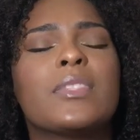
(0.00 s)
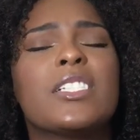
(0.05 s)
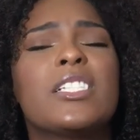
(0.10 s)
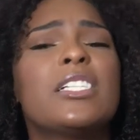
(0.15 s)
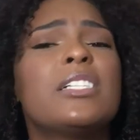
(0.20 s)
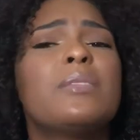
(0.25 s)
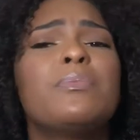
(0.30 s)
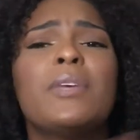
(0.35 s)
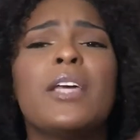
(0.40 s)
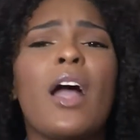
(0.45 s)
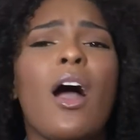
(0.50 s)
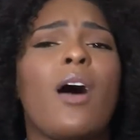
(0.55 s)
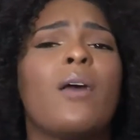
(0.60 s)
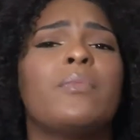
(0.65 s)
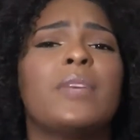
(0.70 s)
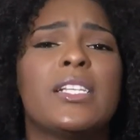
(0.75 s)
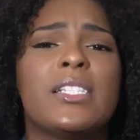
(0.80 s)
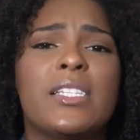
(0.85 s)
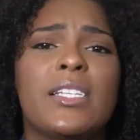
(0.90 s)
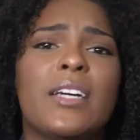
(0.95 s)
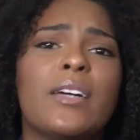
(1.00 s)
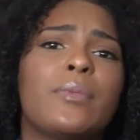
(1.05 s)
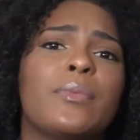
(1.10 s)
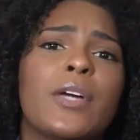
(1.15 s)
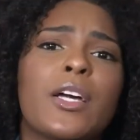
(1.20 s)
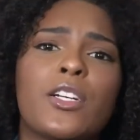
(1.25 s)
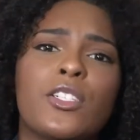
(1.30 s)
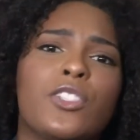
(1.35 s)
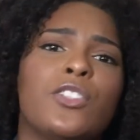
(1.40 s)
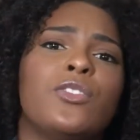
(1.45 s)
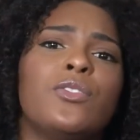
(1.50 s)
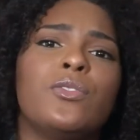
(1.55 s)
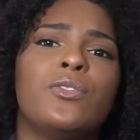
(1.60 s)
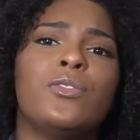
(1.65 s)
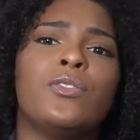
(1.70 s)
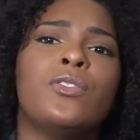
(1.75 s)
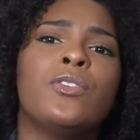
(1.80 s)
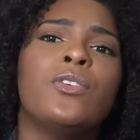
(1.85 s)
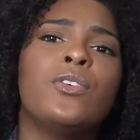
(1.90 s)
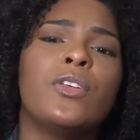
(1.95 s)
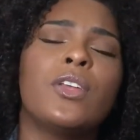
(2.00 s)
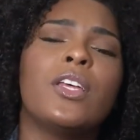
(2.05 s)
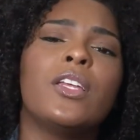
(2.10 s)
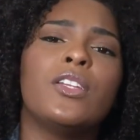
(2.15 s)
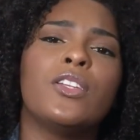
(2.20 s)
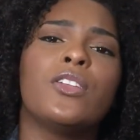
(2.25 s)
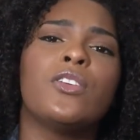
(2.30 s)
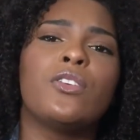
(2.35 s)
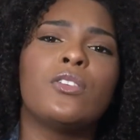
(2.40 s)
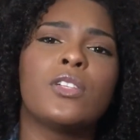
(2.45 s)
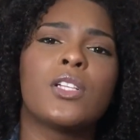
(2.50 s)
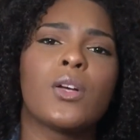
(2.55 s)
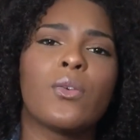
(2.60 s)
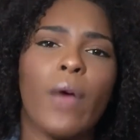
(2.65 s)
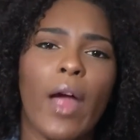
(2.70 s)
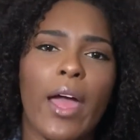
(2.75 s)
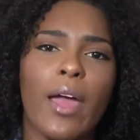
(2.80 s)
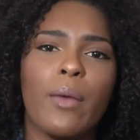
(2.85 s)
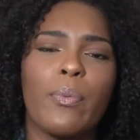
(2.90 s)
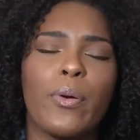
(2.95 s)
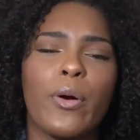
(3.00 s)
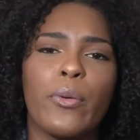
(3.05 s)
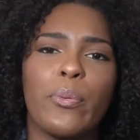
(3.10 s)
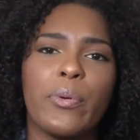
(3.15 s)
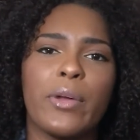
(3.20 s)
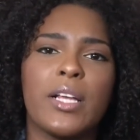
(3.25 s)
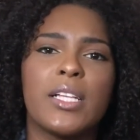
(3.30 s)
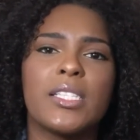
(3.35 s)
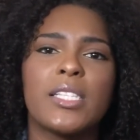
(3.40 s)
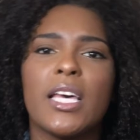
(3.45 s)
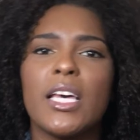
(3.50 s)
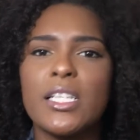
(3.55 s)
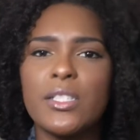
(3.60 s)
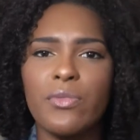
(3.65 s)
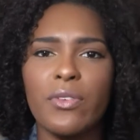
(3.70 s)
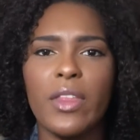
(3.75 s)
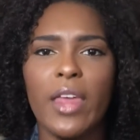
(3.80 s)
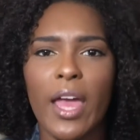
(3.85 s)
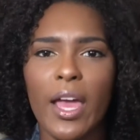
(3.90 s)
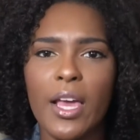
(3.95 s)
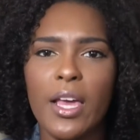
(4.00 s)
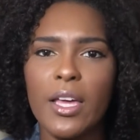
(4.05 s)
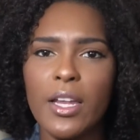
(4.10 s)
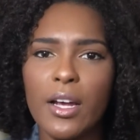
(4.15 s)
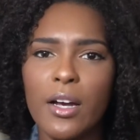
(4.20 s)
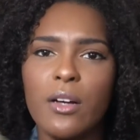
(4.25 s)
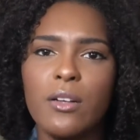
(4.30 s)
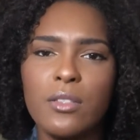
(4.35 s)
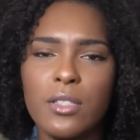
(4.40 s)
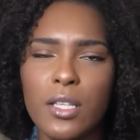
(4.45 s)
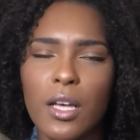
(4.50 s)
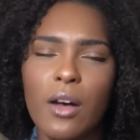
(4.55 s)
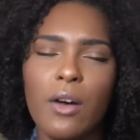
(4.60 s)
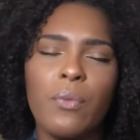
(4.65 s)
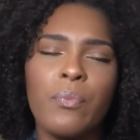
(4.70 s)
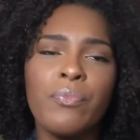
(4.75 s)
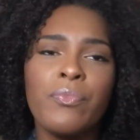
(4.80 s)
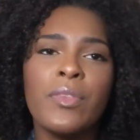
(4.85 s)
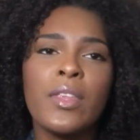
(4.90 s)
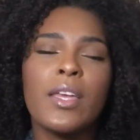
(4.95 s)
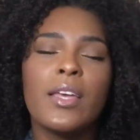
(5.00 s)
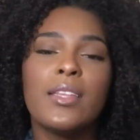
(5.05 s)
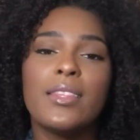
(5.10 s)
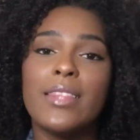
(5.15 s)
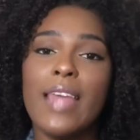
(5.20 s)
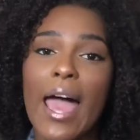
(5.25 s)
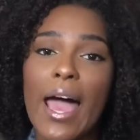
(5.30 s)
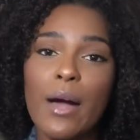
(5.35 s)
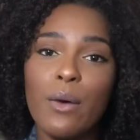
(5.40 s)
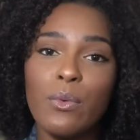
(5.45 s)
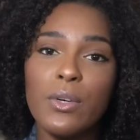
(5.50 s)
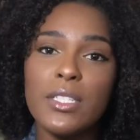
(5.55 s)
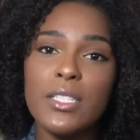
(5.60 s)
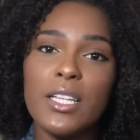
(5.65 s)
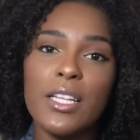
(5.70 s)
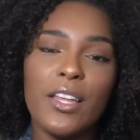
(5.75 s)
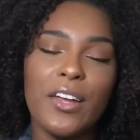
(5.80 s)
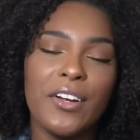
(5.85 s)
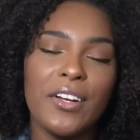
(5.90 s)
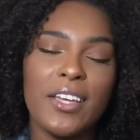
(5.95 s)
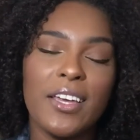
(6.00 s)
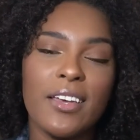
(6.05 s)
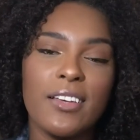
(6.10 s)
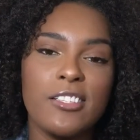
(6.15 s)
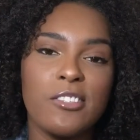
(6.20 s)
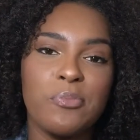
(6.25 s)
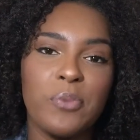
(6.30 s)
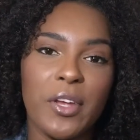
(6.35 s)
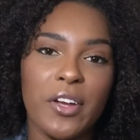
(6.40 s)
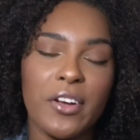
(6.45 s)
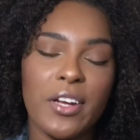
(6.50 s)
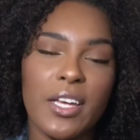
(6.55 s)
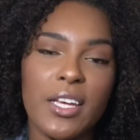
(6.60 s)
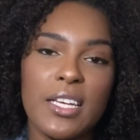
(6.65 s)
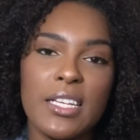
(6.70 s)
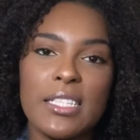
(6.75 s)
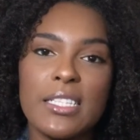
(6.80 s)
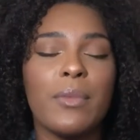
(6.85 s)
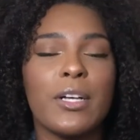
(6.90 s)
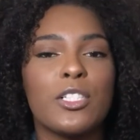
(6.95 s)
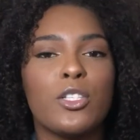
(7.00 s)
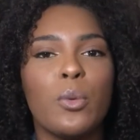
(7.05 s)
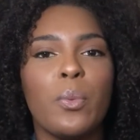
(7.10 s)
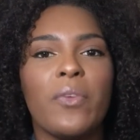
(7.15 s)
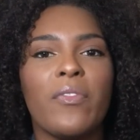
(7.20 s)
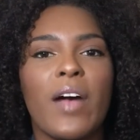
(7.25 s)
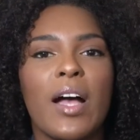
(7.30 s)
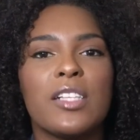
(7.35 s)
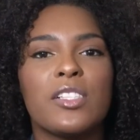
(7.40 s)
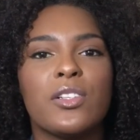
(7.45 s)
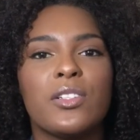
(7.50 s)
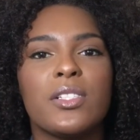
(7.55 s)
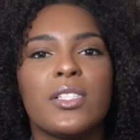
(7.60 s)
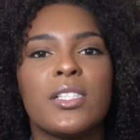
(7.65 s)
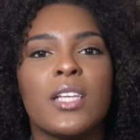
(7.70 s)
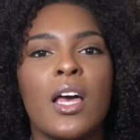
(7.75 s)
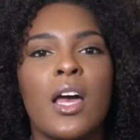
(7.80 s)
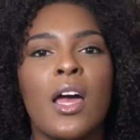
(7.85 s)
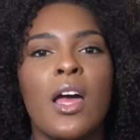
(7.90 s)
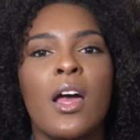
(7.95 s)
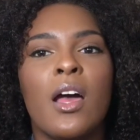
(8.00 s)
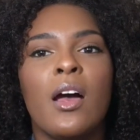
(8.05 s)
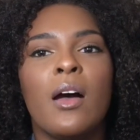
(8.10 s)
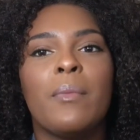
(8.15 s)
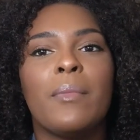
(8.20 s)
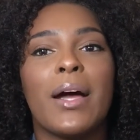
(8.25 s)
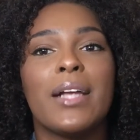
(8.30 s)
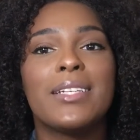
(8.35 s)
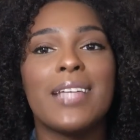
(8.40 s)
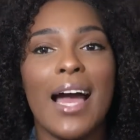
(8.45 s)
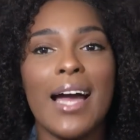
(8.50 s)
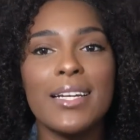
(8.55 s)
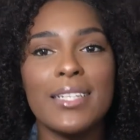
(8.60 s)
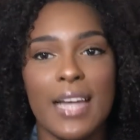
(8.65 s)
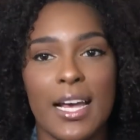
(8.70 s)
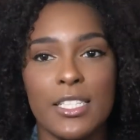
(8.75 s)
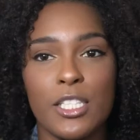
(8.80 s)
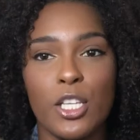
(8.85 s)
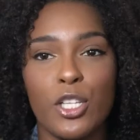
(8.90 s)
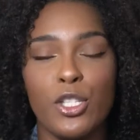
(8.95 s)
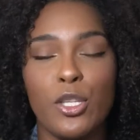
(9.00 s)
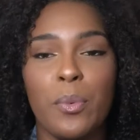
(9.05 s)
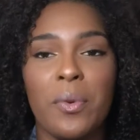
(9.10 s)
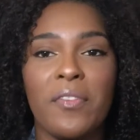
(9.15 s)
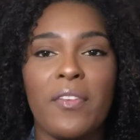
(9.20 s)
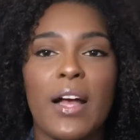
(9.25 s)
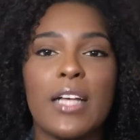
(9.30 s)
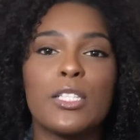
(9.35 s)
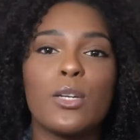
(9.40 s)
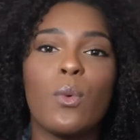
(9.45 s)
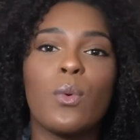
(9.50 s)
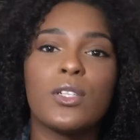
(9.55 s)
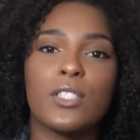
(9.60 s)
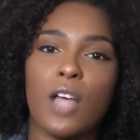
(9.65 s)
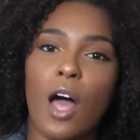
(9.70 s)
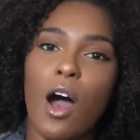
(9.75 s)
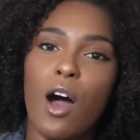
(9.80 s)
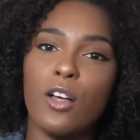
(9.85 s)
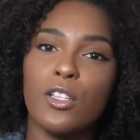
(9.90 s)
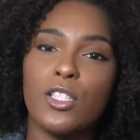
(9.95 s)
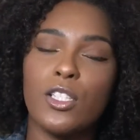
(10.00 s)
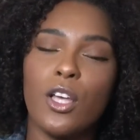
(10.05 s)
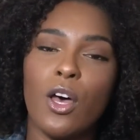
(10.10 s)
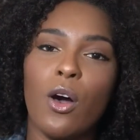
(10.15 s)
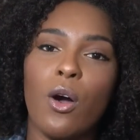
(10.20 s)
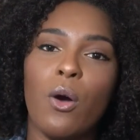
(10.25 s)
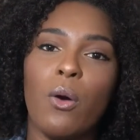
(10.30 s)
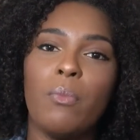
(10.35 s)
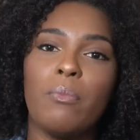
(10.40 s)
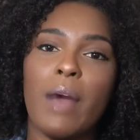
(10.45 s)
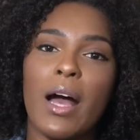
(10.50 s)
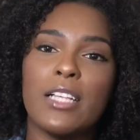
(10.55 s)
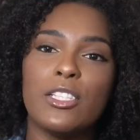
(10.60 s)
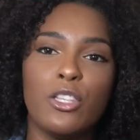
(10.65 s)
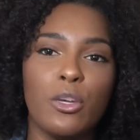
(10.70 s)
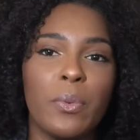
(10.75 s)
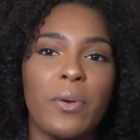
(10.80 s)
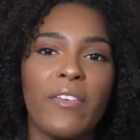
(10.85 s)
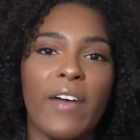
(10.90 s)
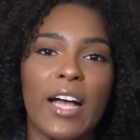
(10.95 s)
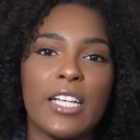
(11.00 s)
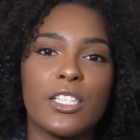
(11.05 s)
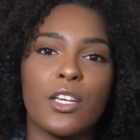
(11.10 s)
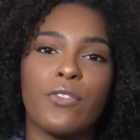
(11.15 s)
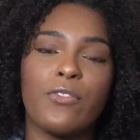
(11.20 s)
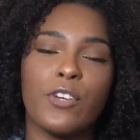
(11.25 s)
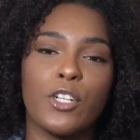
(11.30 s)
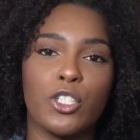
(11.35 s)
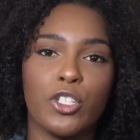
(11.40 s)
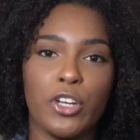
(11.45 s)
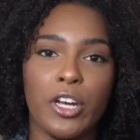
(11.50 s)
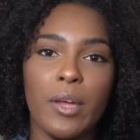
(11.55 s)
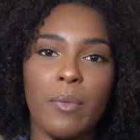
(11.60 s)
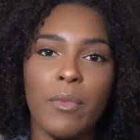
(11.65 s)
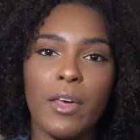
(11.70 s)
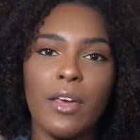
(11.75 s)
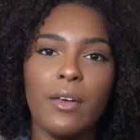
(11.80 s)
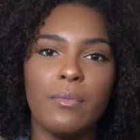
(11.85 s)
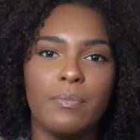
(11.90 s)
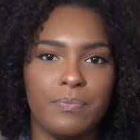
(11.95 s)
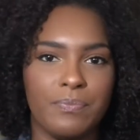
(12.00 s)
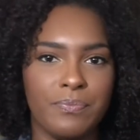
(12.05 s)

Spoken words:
just be all messed up because you didn't use the right appropriate test for that kiddo. So that was a learning experience. My diagnostic supervisor was also my supervisor for treatment.